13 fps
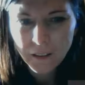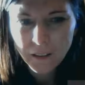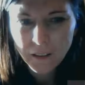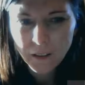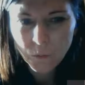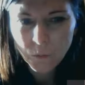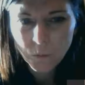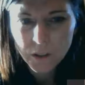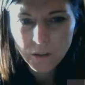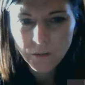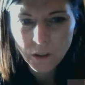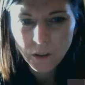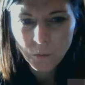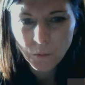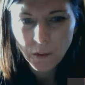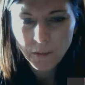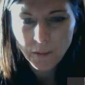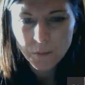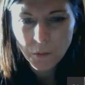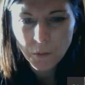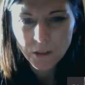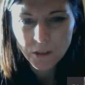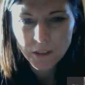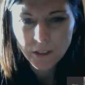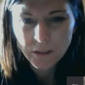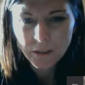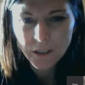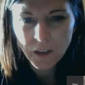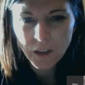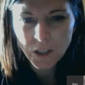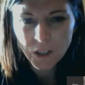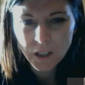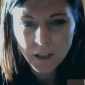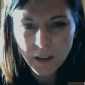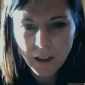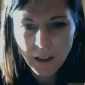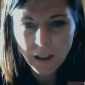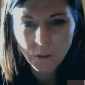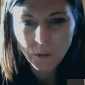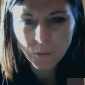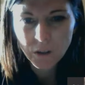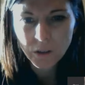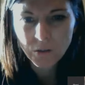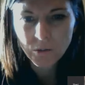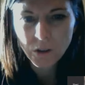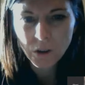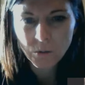which will have a smaller standard deviation if you don't have any